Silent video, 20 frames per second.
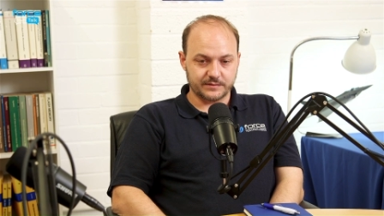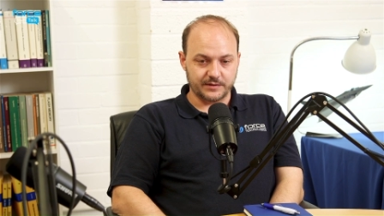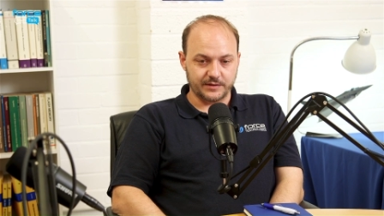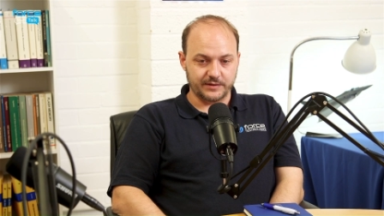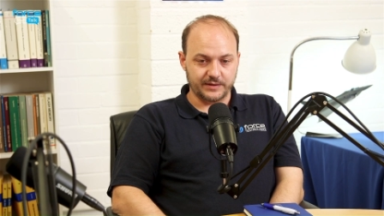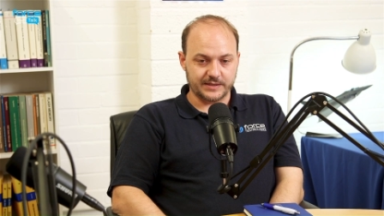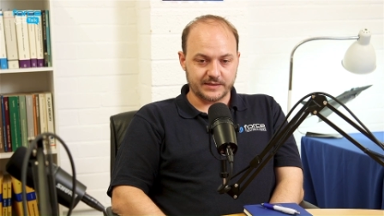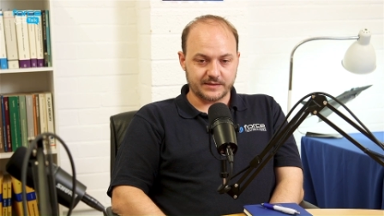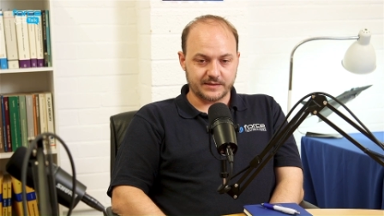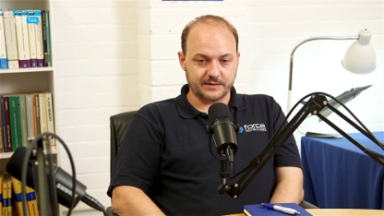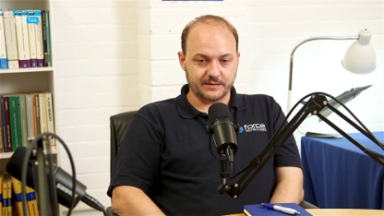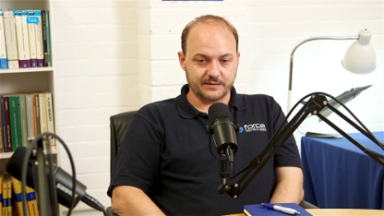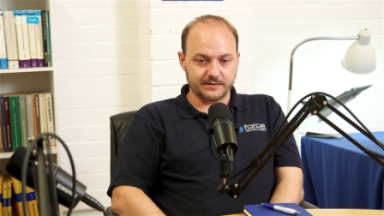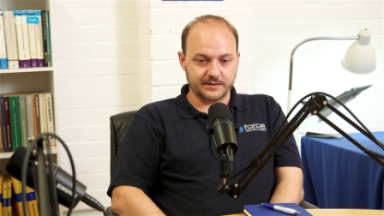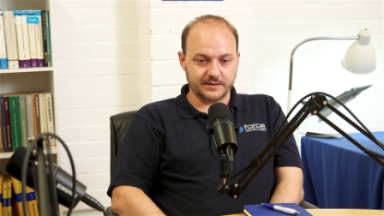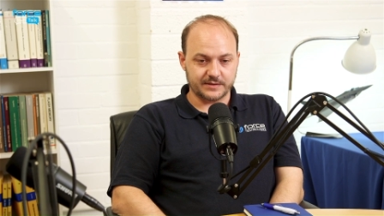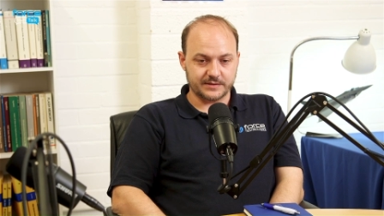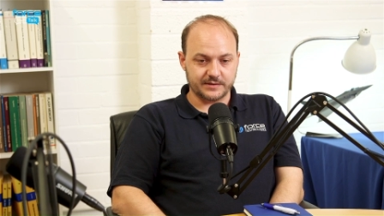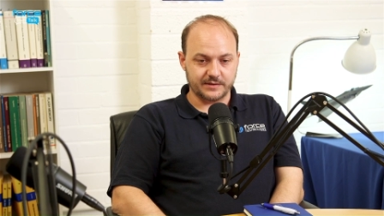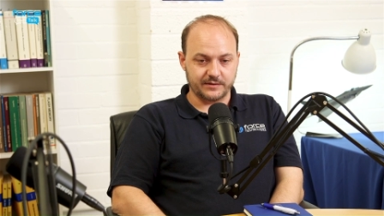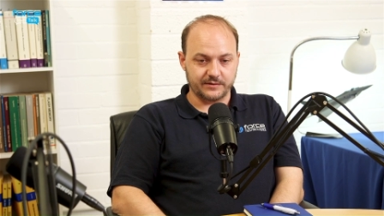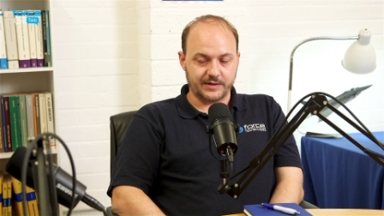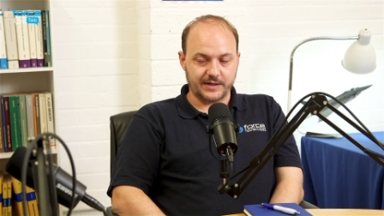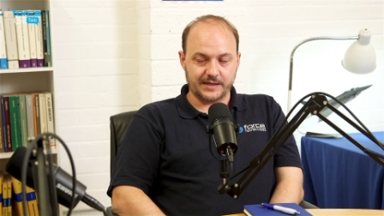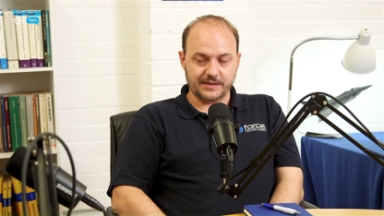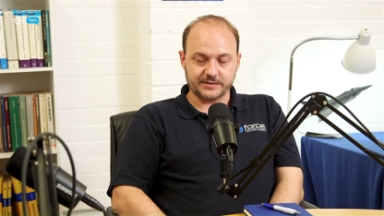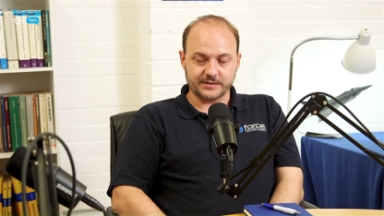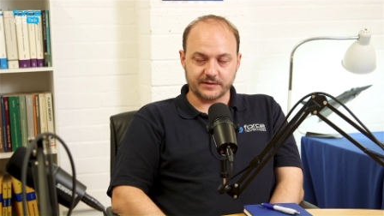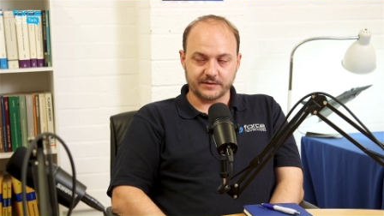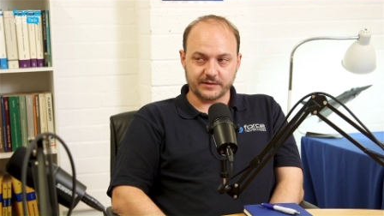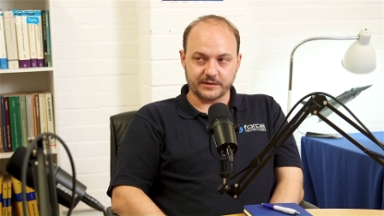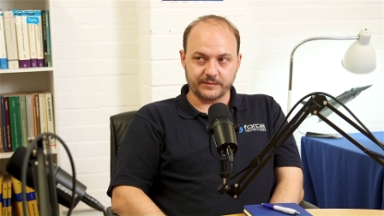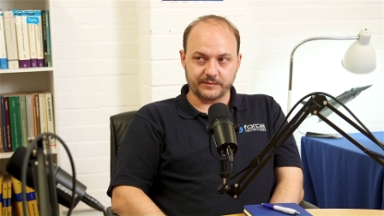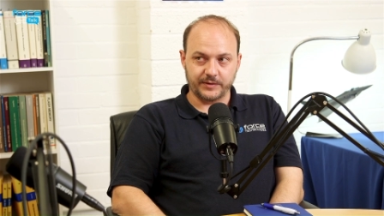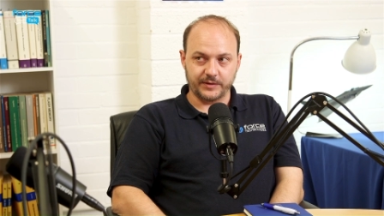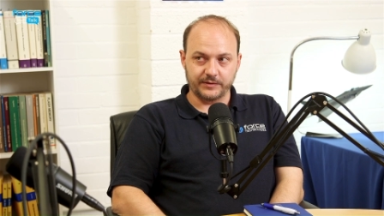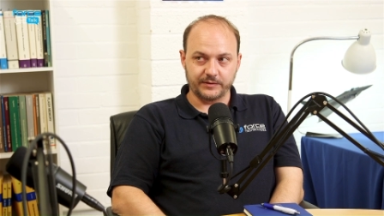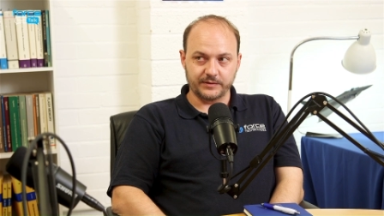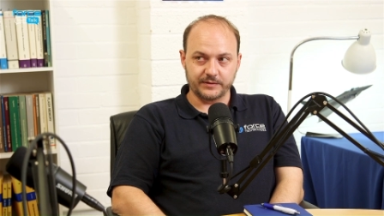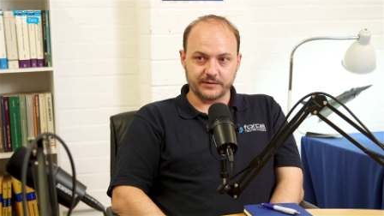That's the external housing of the
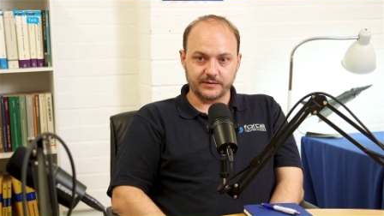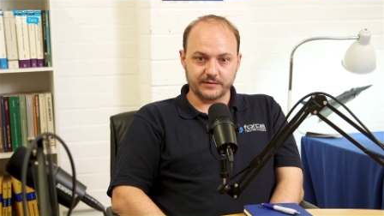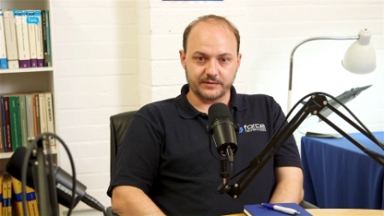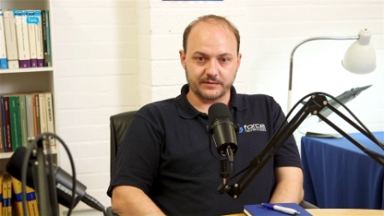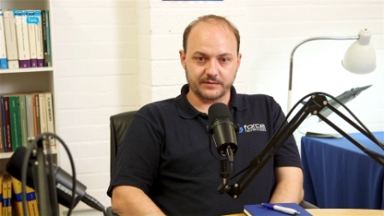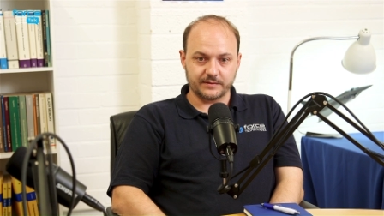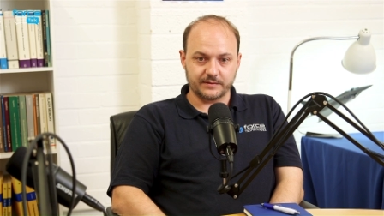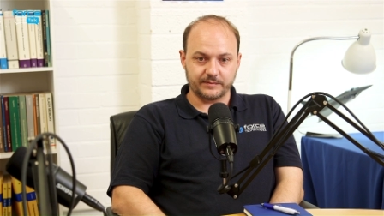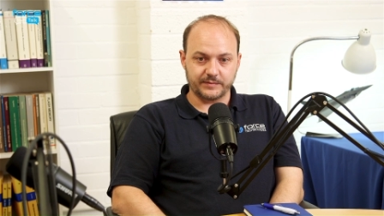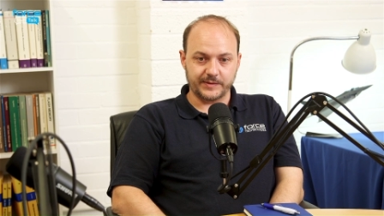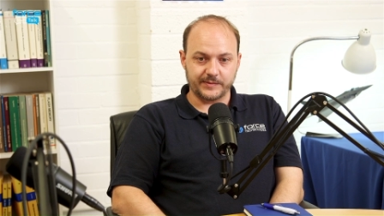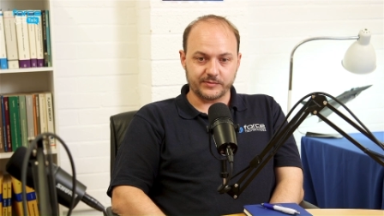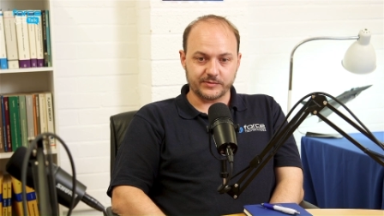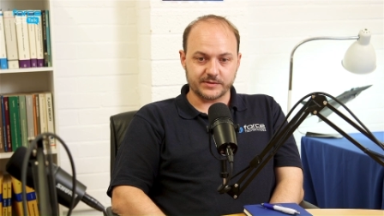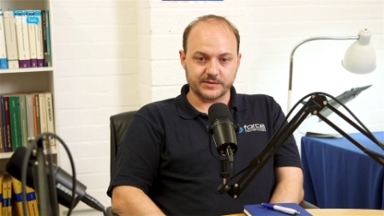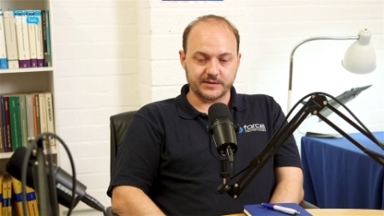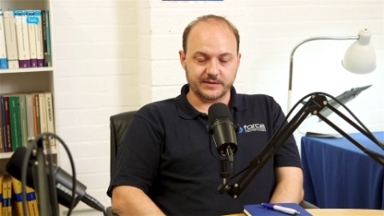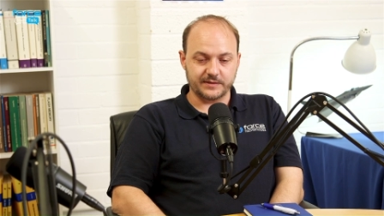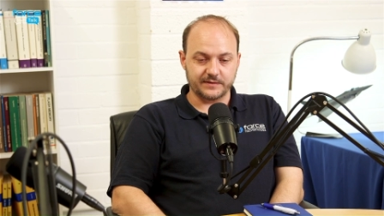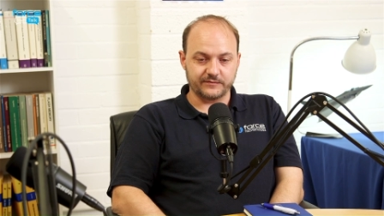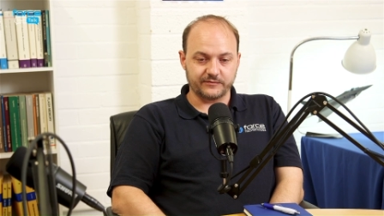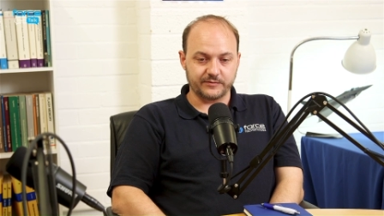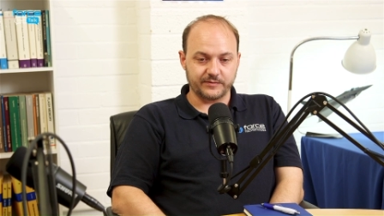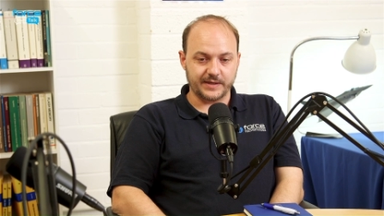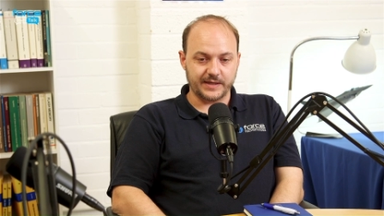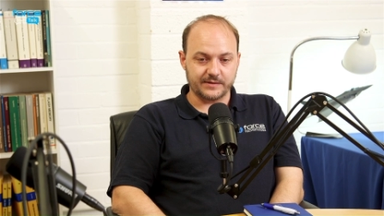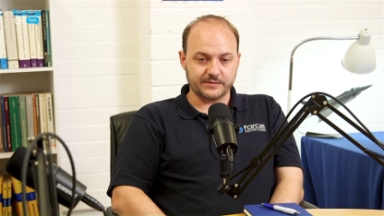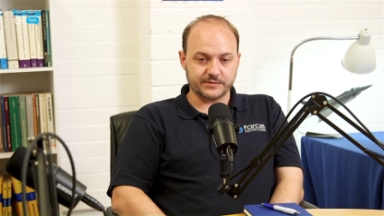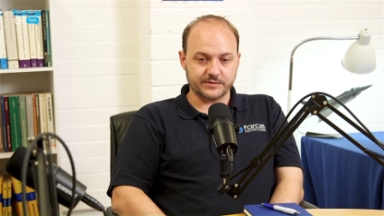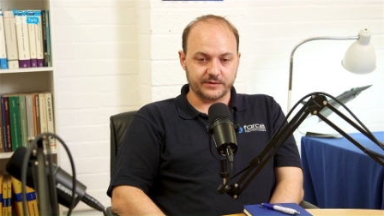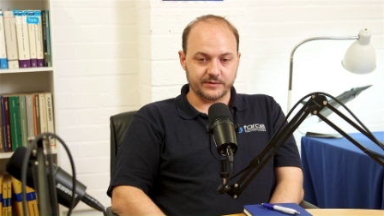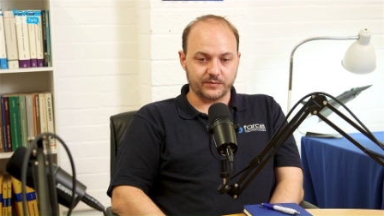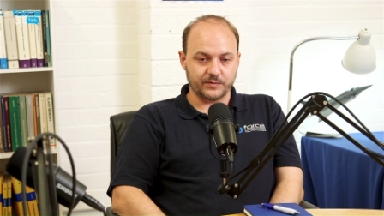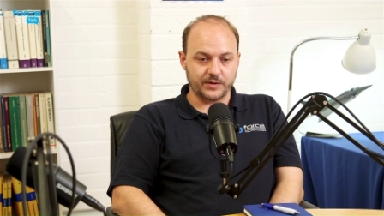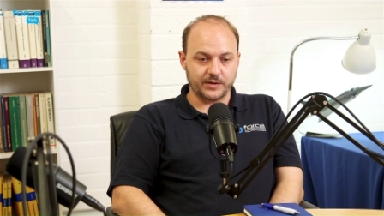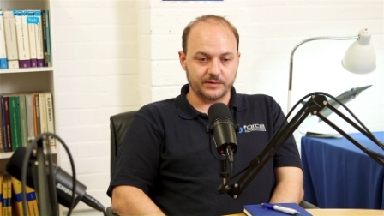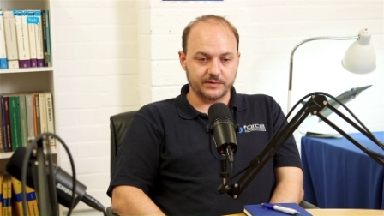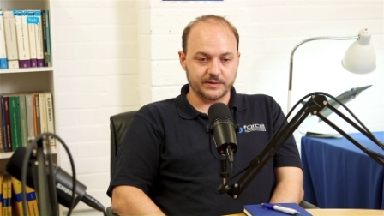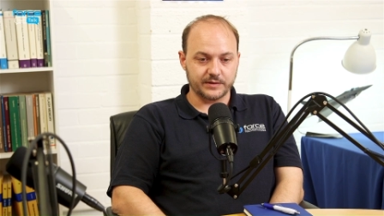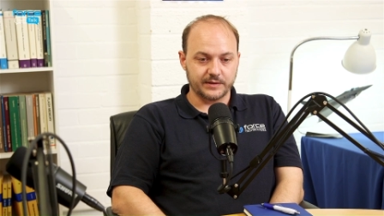component that people see from the outside
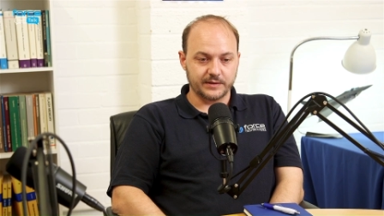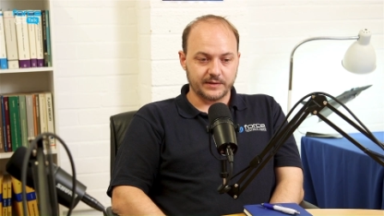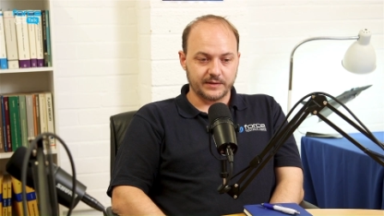world,